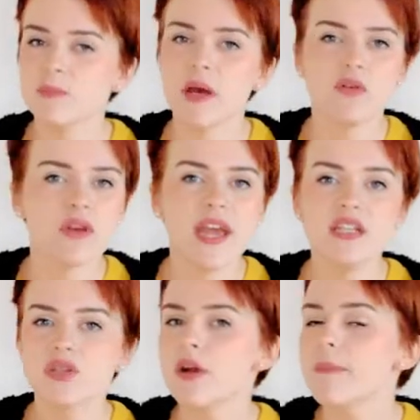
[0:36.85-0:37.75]
by your
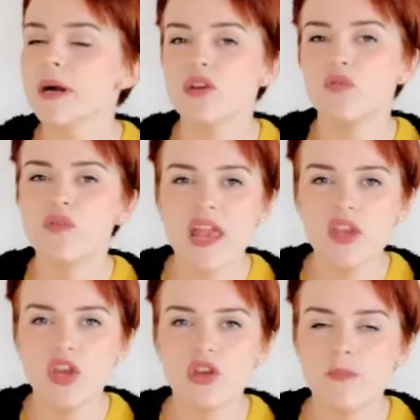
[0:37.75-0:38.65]
caterer, by your
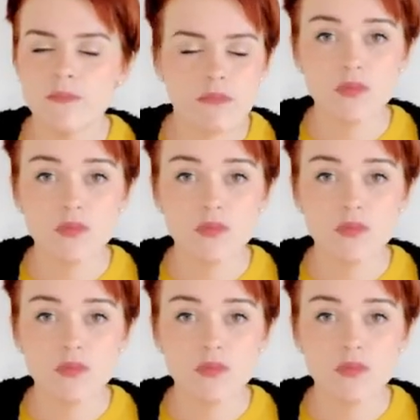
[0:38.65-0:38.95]
venue.